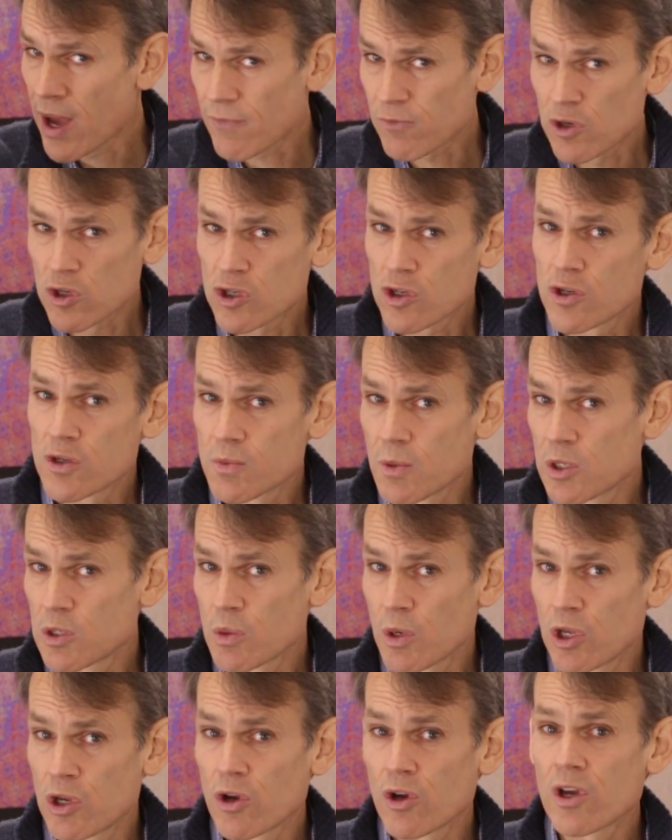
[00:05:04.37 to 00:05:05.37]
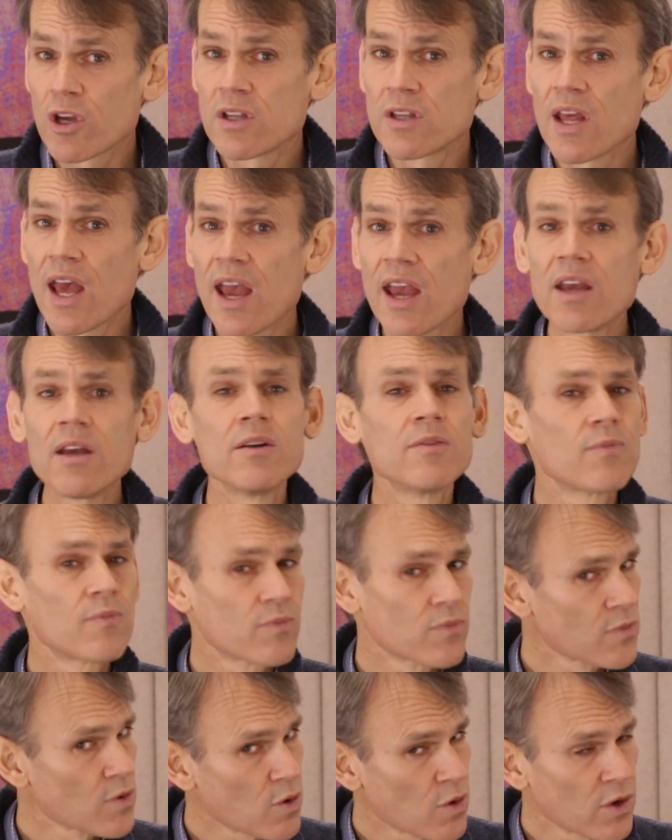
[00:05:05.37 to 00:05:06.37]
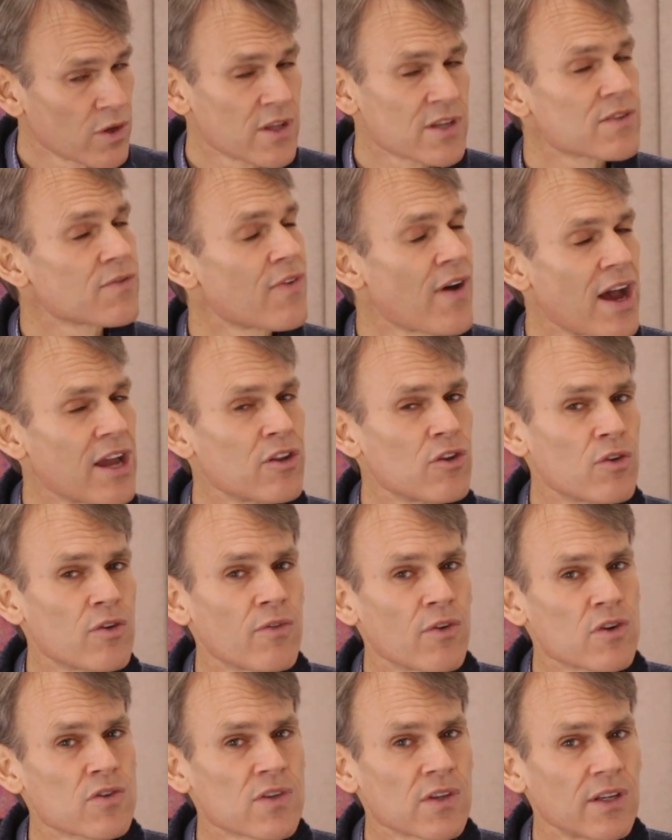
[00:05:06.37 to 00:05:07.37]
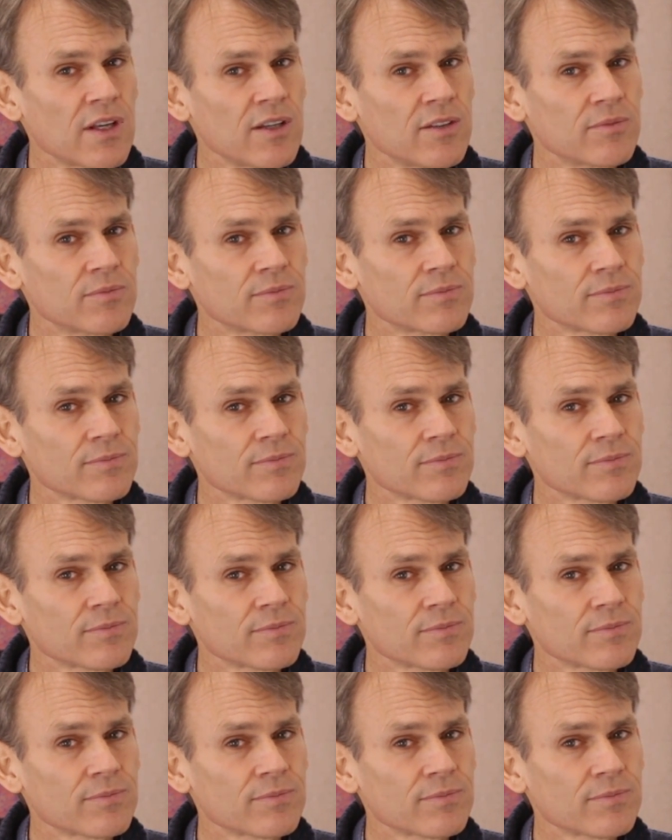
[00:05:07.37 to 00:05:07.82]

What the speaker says: will have to choose between your good day or this fine university.